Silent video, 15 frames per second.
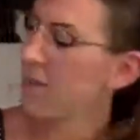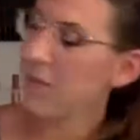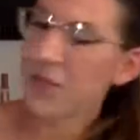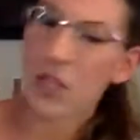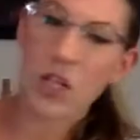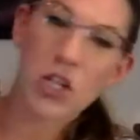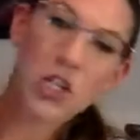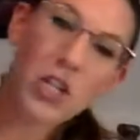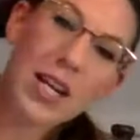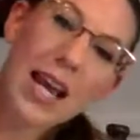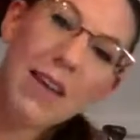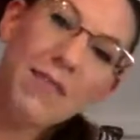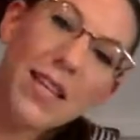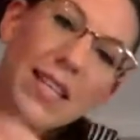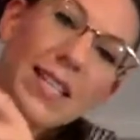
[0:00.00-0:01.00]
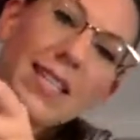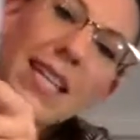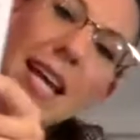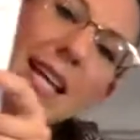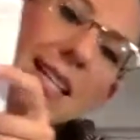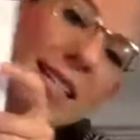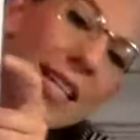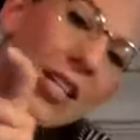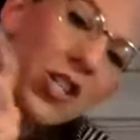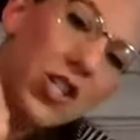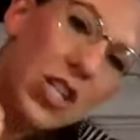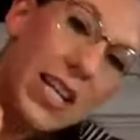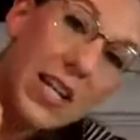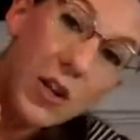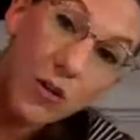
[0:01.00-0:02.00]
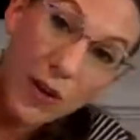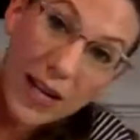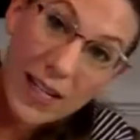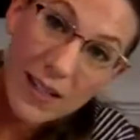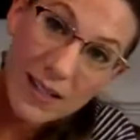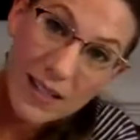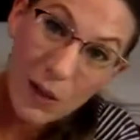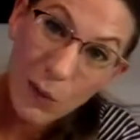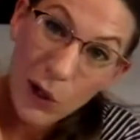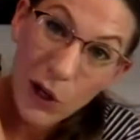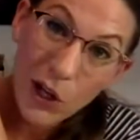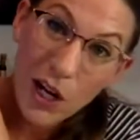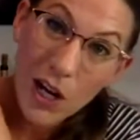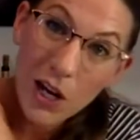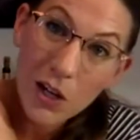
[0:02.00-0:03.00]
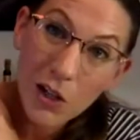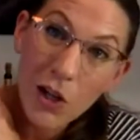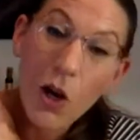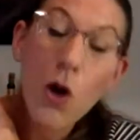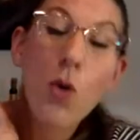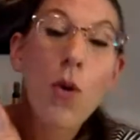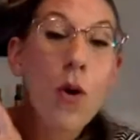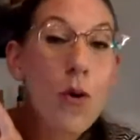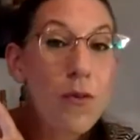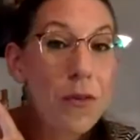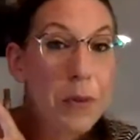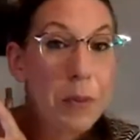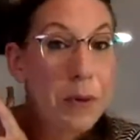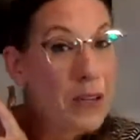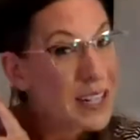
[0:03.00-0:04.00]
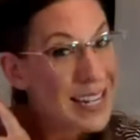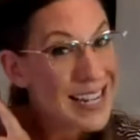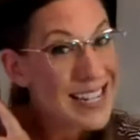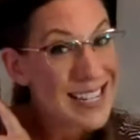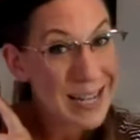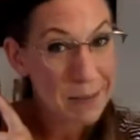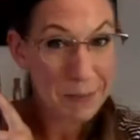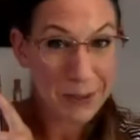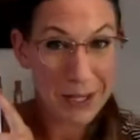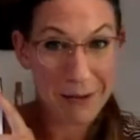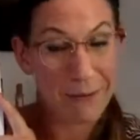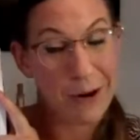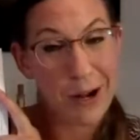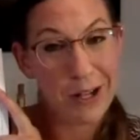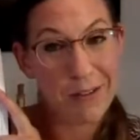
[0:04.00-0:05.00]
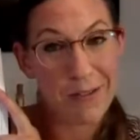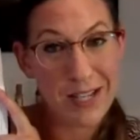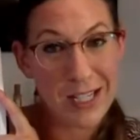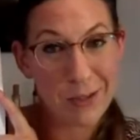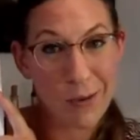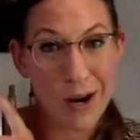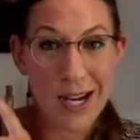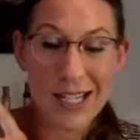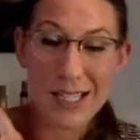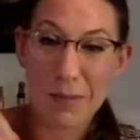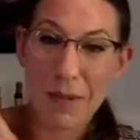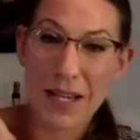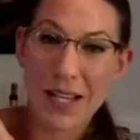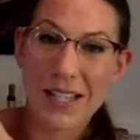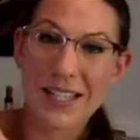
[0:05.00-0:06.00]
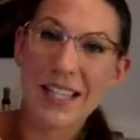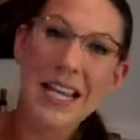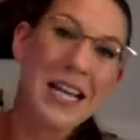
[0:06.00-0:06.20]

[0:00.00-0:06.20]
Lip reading: So you should have these tasting sheet grids that we're gonna go over pretty in-depthly for all of these wines, because